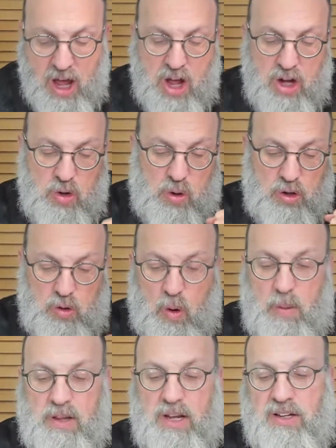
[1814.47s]
You could
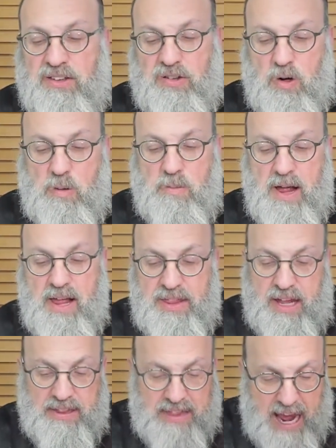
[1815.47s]
normally assume
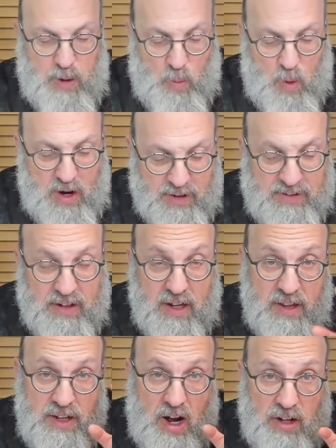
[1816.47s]
that that was
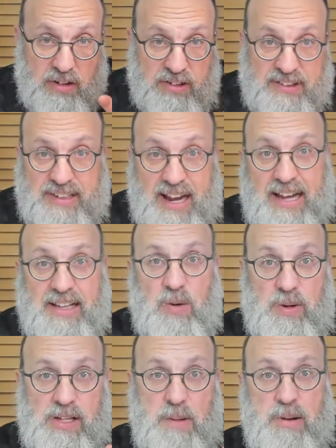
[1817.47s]
the understanding
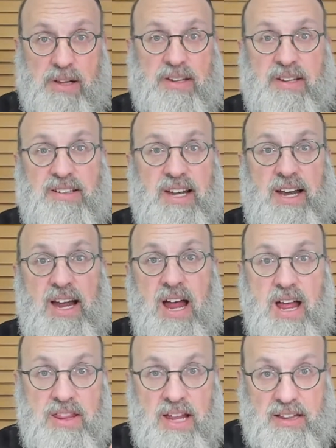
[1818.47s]
when they built the city
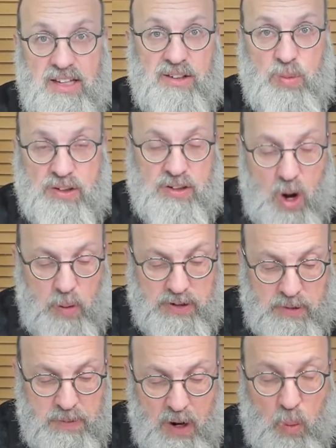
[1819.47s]
that this was going
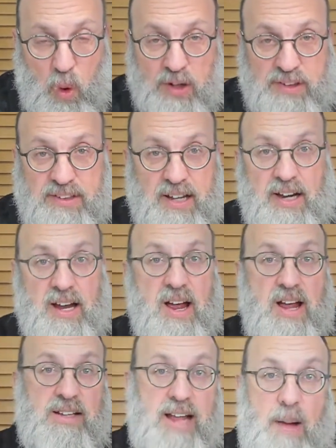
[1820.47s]
to be a walled city.
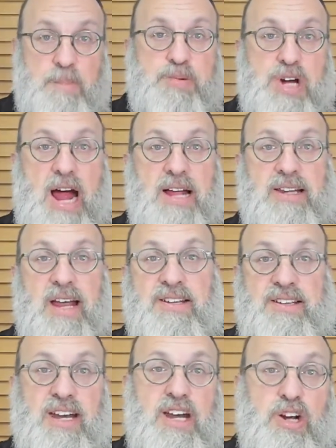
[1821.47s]
Not shot that a
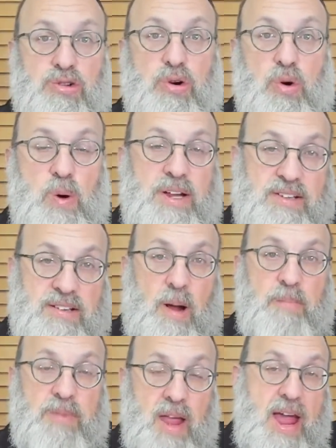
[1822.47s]
city grew and
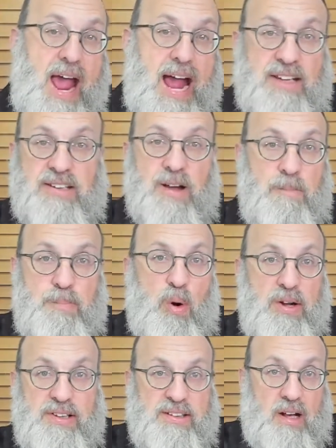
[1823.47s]
some at some
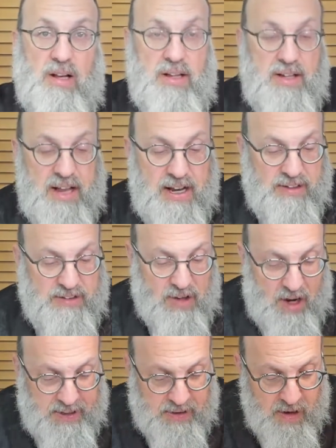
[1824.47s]
point suddenly they
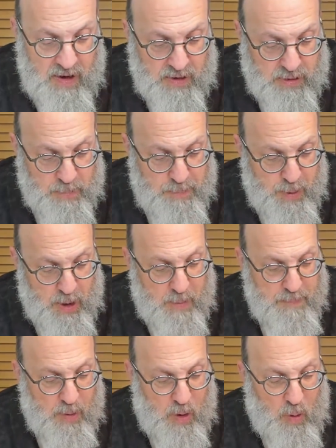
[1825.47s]
decided to put
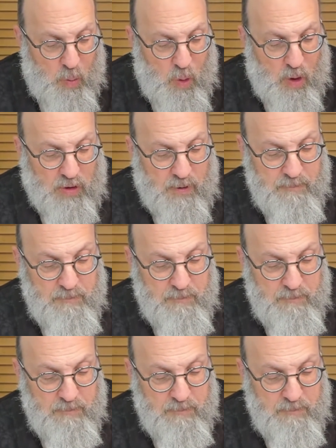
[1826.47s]
up a wall.